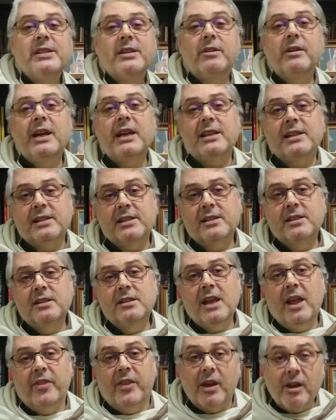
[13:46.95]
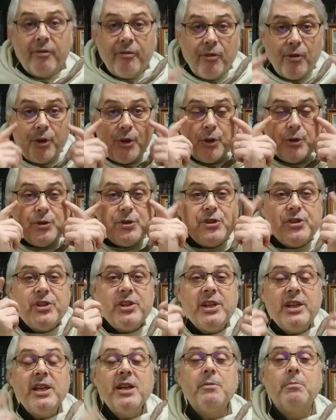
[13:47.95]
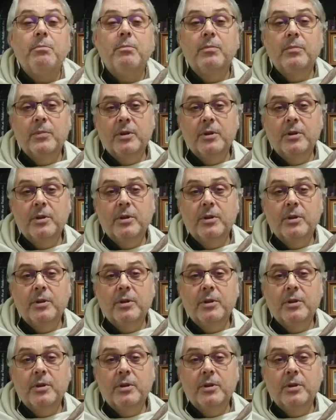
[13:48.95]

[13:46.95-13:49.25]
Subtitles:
grace. And therefore you'll see Him.